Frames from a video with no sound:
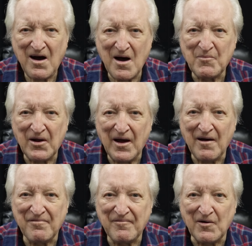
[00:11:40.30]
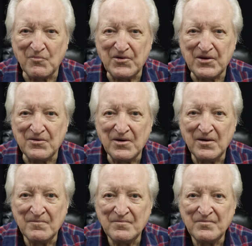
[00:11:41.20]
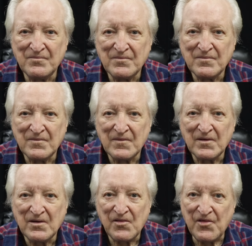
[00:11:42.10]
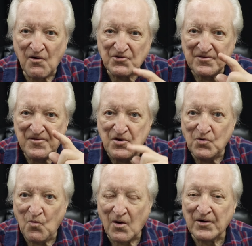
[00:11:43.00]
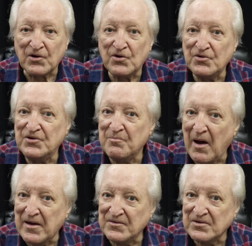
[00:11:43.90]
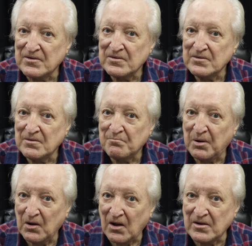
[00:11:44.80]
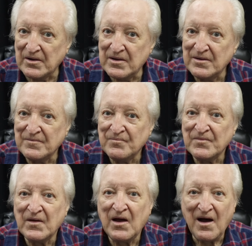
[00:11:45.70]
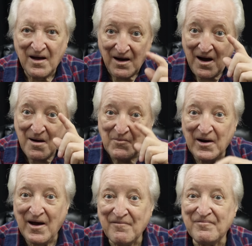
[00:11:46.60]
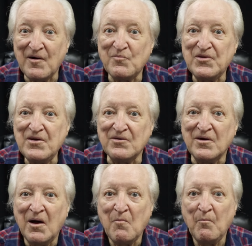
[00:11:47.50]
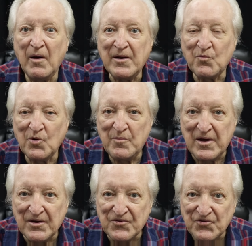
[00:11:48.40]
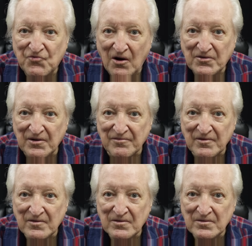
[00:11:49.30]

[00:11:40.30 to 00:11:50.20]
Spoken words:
I'm going to have fun with you. Those of you who want a good debate, politely, I'm going to have fun with you, but it will be constructive.